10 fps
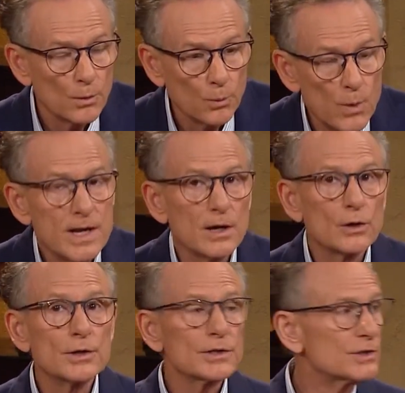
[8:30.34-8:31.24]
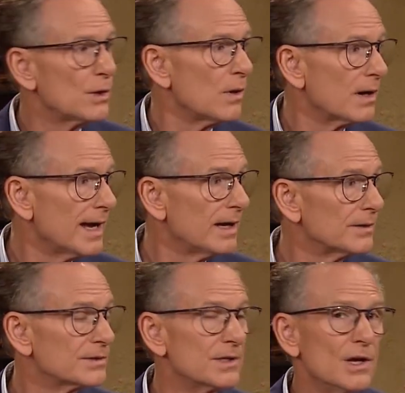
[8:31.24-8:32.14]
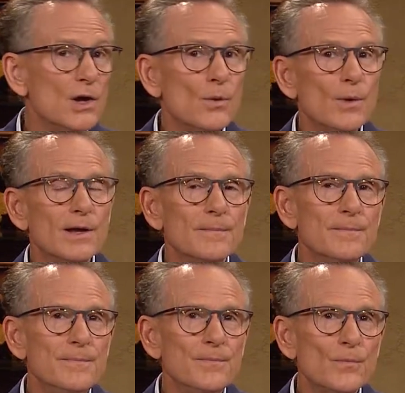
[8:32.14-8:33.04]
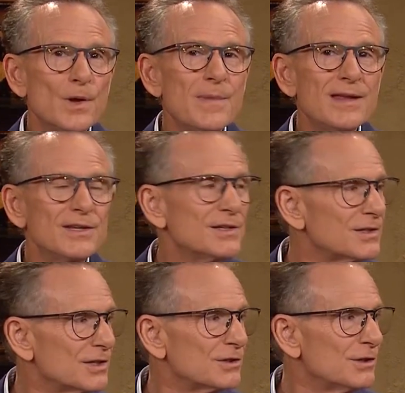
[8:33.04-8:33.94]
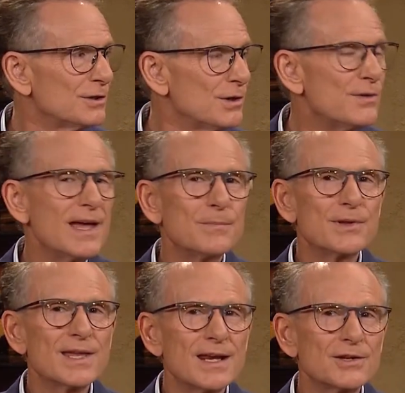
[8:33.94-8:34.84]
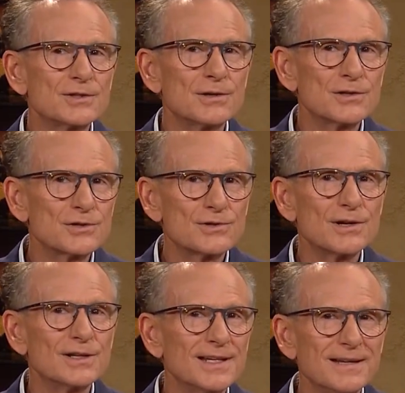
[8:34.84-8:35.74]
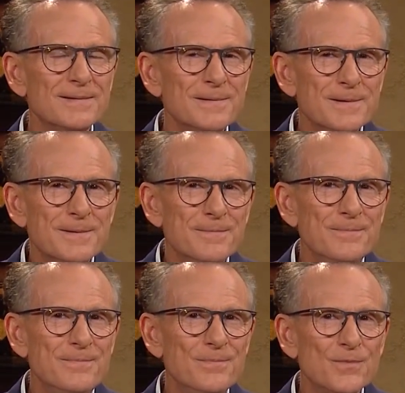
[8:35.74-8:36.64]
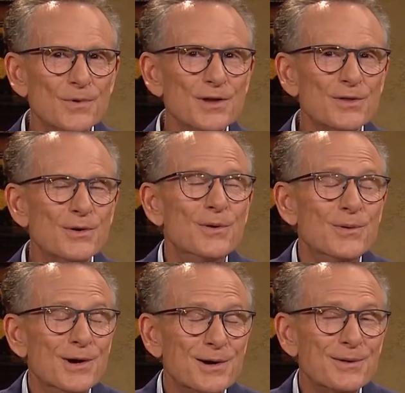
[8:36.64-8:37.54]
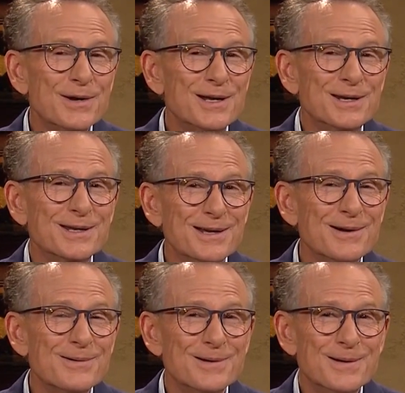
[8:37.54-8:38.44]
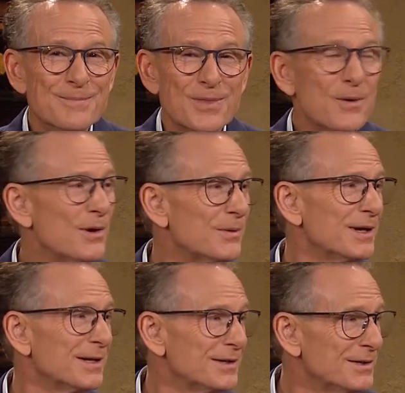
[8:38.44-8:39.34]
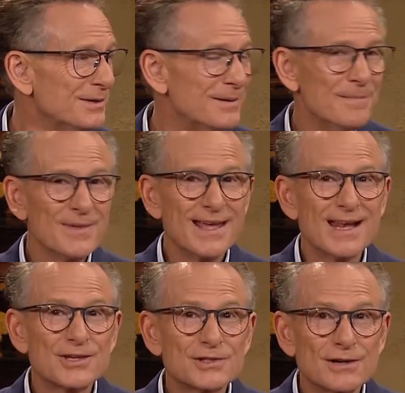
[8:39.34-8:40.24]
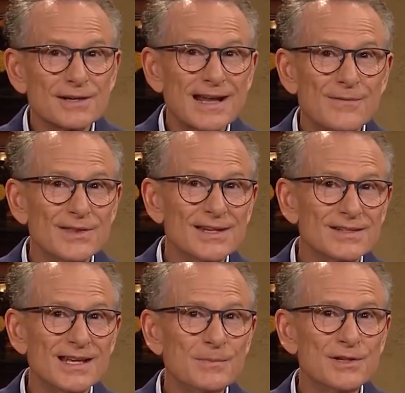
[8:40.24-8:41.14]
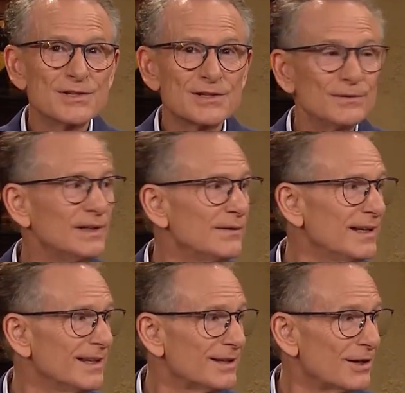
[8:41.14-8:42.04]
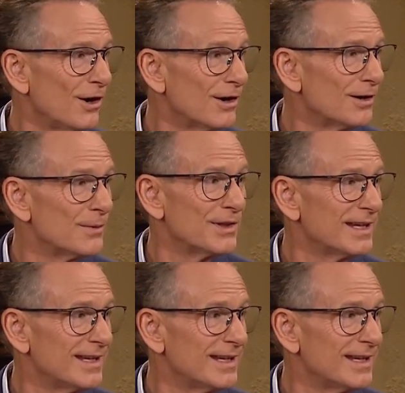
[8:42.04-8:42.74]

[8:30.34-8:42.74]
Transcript: we are going to sow our house. Well, we made the decision to do that, but then I started struggling with where are we going to go? What are we going to do? And I started having these images of living in the car with the